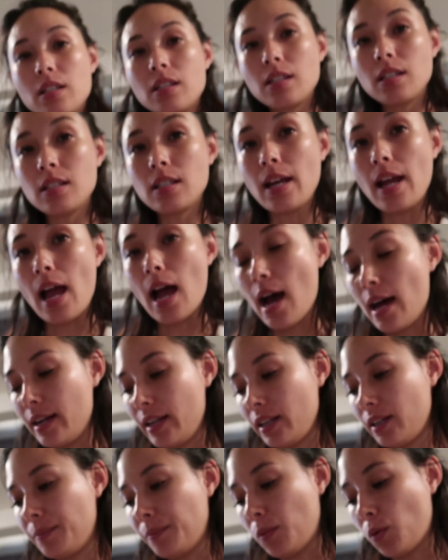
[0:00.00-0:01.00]
Since I
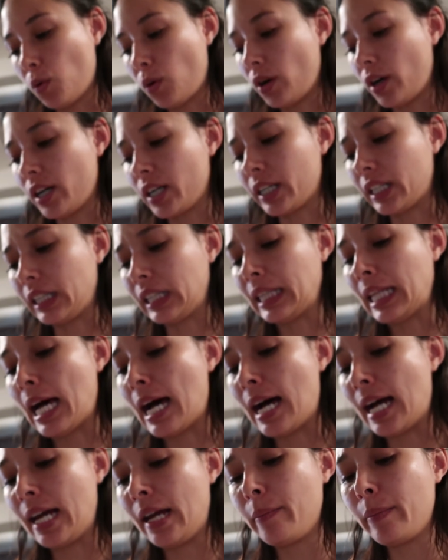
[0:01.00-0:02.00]
added more
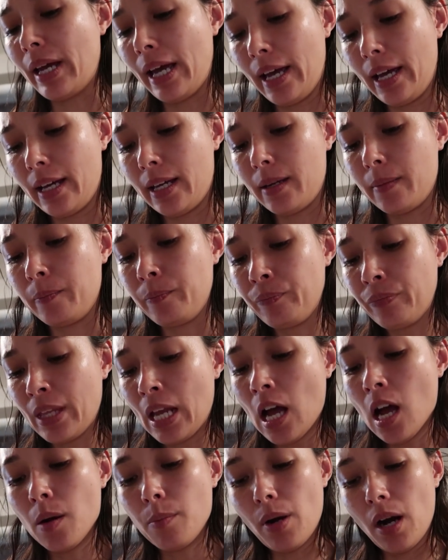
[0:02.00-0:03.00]
lime and
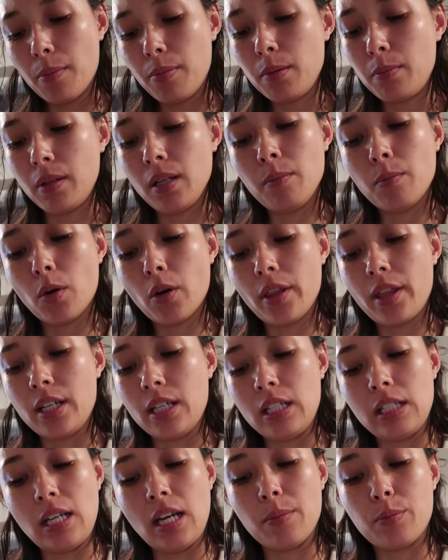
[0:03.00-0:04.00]
probably more
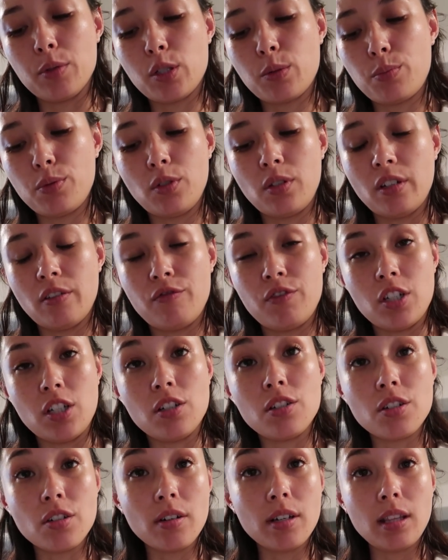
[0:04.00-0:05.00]
than 1 tablespoon of
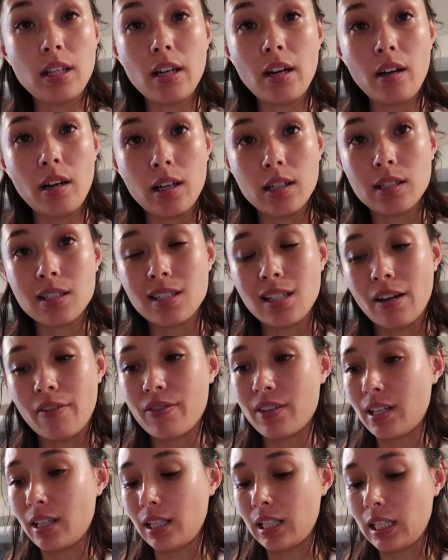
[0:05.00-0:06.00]
ginger in there, it's
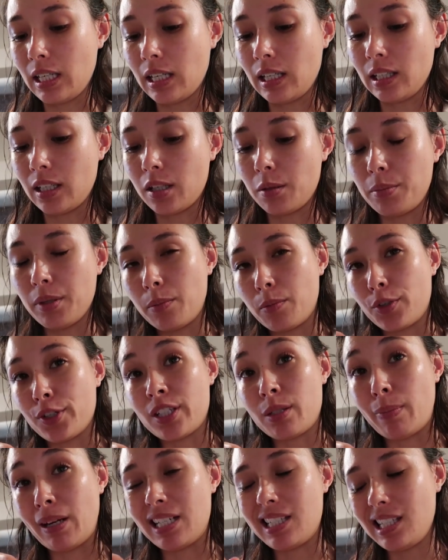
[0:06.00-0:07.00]
definitely a little bit more
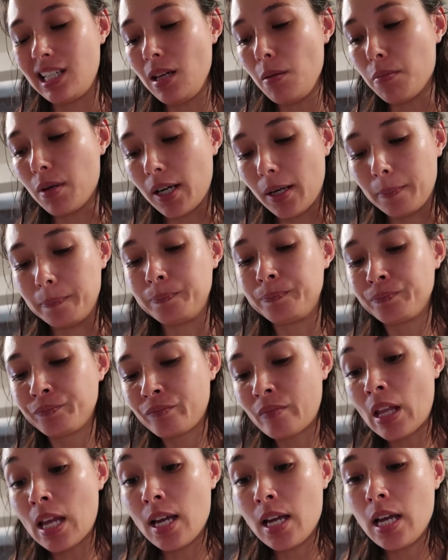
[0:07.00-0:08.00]
spicy, but
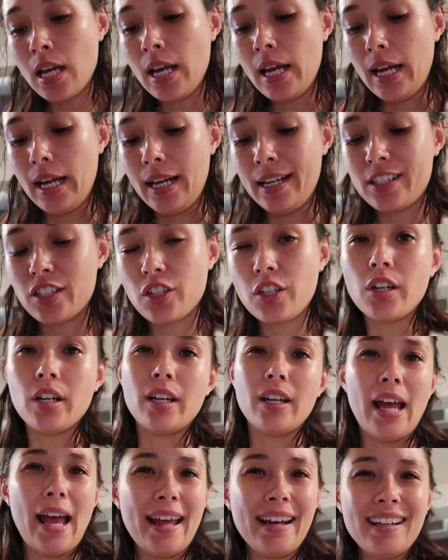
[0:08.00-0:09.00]
it's
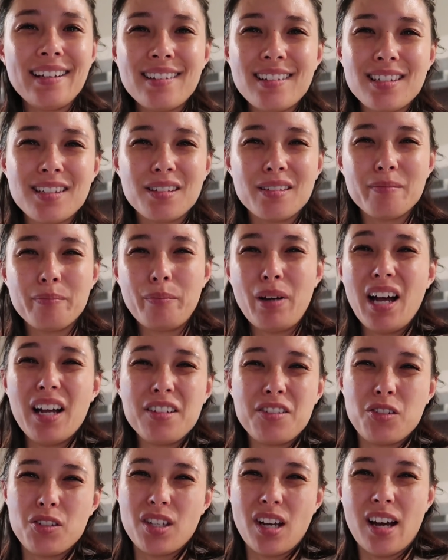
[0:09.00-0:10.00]
good. And it's
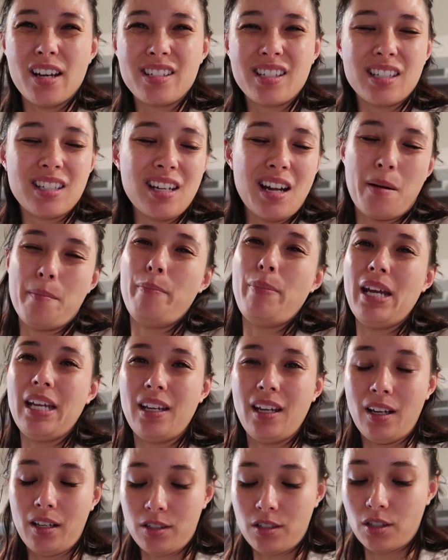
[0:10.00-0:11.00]
ponzu sauce, it's not
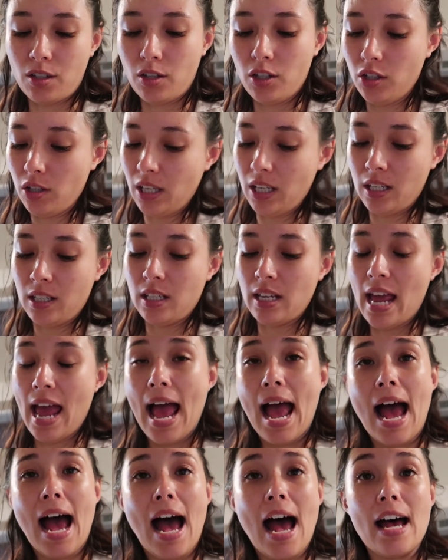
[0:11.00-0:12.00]
baking, so you can
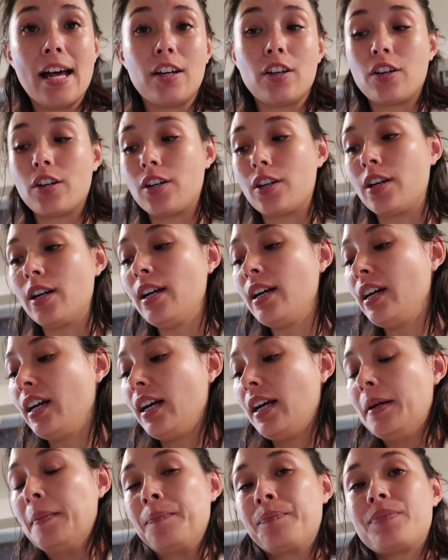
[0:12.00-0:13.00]
add or
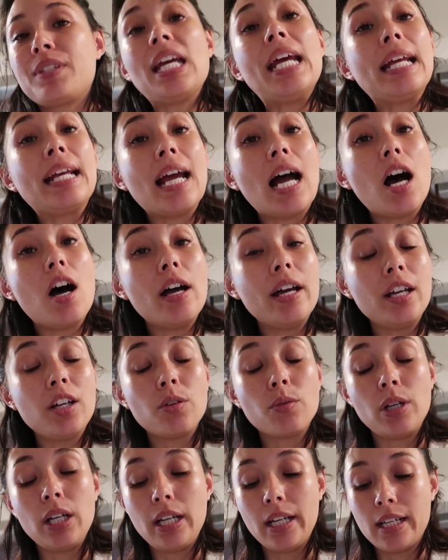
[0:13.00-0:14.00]
take out
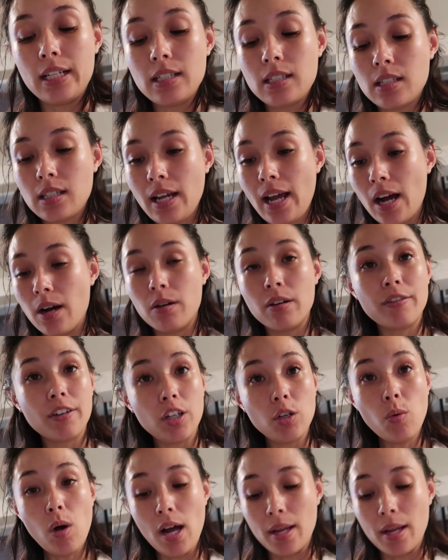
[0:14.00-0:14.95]
ingredients however you